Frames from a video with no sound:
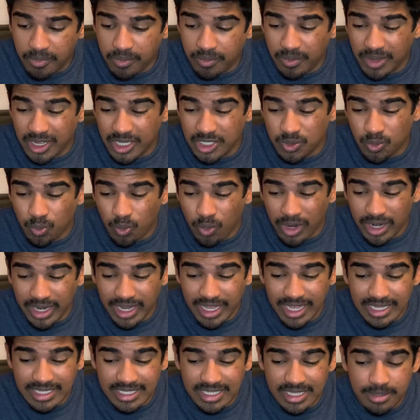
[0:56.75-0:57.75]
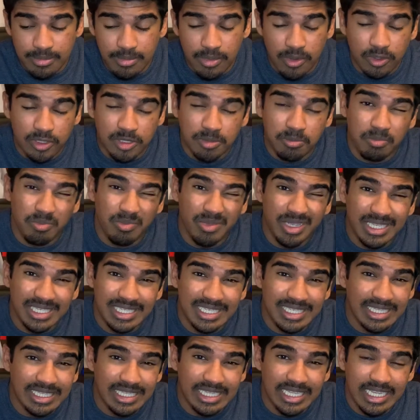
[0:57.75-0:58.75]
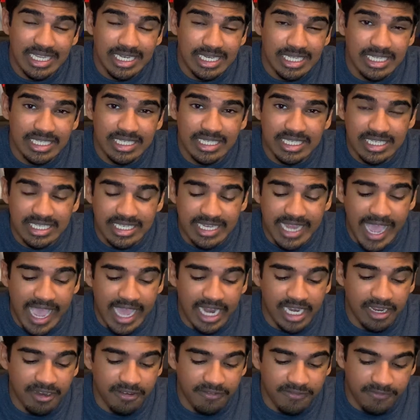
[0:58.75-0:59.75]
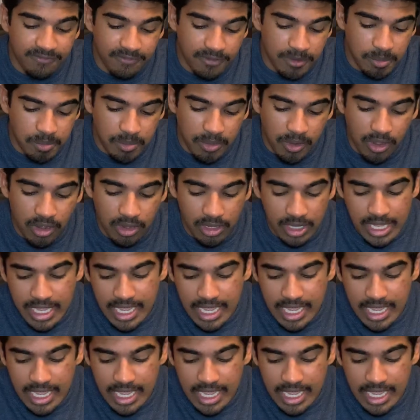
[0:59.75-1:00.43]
It's what is the most misleading stat in football?